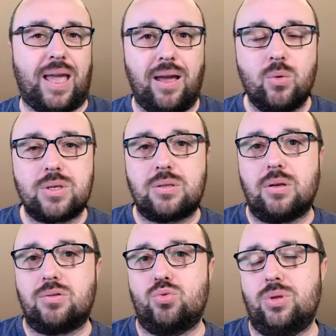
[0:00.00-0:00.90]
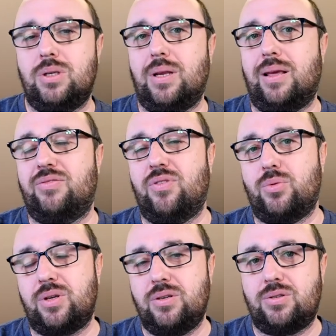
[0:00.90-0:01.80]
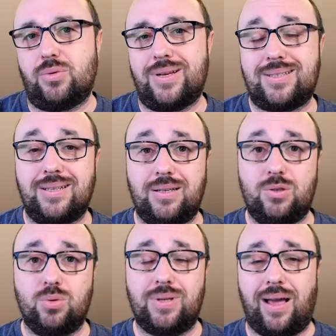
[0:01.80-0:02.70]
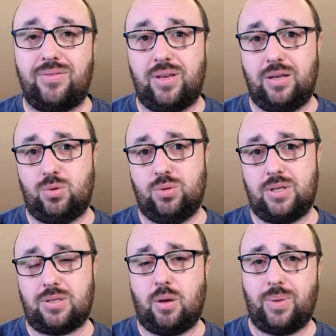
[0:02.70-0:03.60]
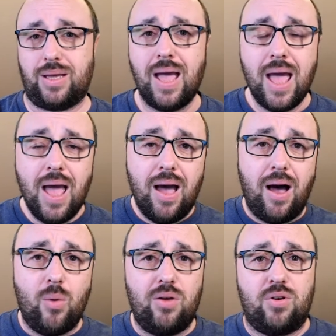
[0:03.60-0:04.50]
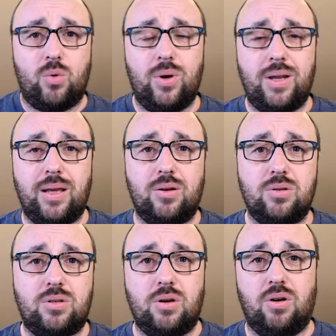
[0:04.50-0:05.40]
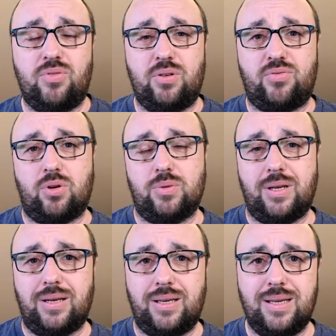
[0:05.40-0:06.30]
I was not really very interested into diving into this topic. However, when I got the offer from the